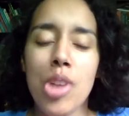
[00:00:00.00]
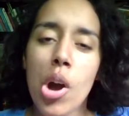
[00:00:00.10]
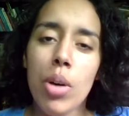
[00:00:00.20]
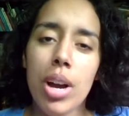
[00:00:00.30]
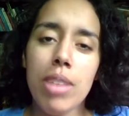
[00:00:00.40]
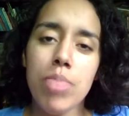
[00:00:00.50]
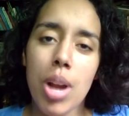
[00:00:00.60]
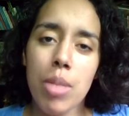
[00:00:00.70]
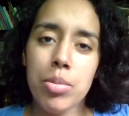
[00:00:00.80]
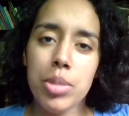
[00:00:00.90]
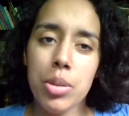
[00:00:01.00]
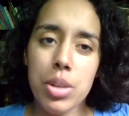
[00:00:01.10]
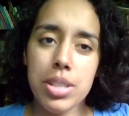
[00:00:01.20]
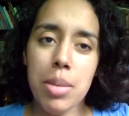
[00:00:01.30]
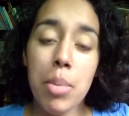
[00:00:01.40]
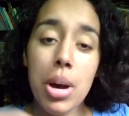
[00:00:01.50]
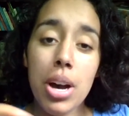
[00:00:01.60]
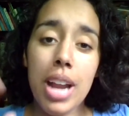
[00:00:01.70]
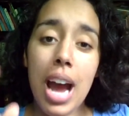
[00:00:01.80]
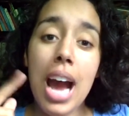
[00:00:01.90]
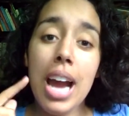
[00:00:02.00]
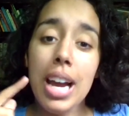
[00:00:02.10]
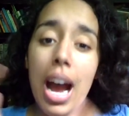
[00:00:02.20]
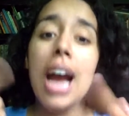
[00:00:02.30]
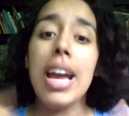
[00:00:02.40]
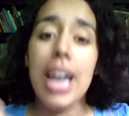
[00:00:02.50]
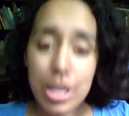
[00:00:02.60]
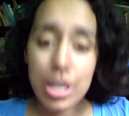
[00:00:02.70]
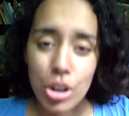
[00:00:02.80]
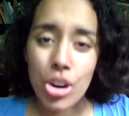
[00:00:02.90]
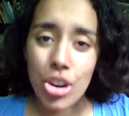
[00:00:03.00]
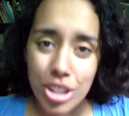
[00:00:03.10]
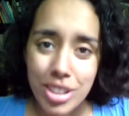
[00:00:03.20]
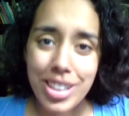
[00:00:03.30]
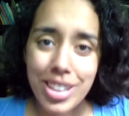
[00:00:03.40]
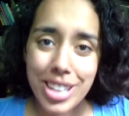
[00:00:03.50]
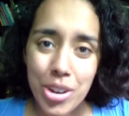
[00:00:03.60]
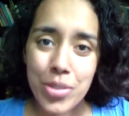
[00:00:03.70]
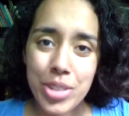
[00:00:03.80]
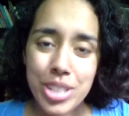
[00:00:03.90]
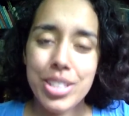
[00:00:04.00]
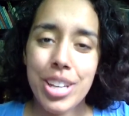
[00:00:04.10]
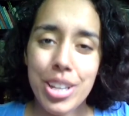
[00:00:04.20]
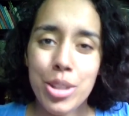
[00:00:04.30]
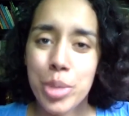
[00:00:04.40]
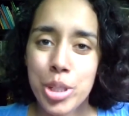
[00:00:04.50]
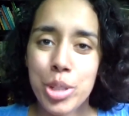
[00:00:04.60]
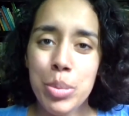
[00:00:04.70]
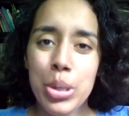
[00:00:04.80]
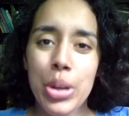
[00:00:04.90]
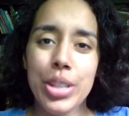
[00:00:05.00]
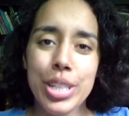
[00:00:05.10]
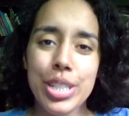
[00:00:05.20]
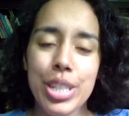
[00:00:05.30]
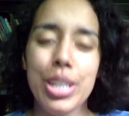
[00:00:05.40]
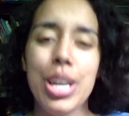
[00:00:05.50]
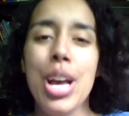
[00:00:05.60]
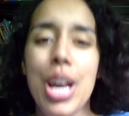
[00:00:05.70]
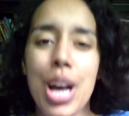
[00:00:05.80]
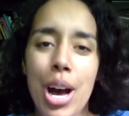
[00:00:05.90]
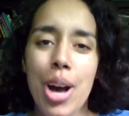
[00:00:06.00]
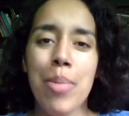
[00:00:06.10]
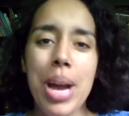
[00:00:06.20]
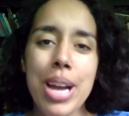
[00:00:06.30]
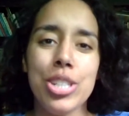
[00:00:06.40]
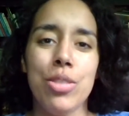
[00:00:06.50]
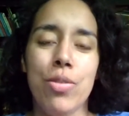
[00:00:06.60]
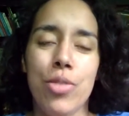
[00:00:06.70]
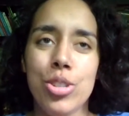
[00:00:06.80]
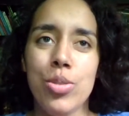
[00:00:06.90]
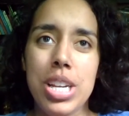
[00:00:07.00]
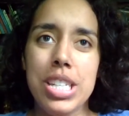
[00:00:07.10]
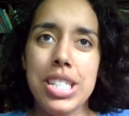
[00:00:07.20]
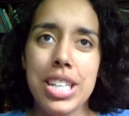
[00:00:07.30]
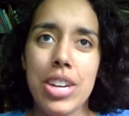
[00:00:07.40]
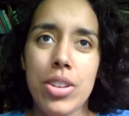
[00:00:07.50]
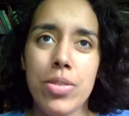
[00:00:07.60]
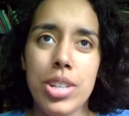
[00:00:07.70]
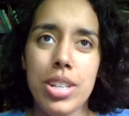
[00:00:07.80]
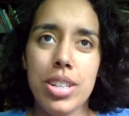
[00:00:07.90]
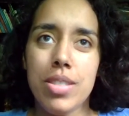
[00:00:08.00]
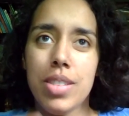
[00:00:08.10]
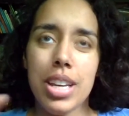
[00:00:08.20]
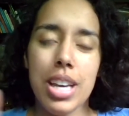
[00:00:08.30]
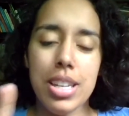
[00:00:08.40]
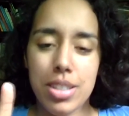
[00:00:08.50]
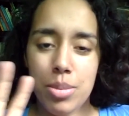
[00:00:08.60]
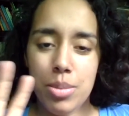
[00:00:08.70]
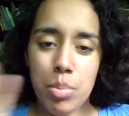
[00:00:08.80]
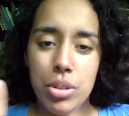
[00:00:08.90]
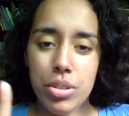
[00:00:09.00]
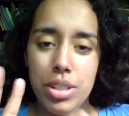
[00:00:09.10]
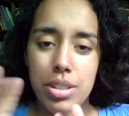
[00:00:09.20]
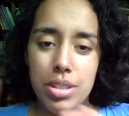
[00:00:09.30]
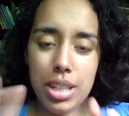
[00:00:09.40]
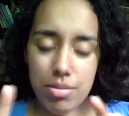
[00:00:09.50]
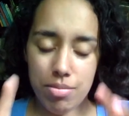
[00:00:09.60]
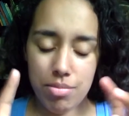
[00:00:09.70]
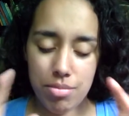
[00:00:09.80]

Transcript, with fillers: no, I probably wasn't, but I, I hadn't heard that Gary Vee said that we should be on LinkedIn. Um, I actually first ran into Gary Vee like as a person, like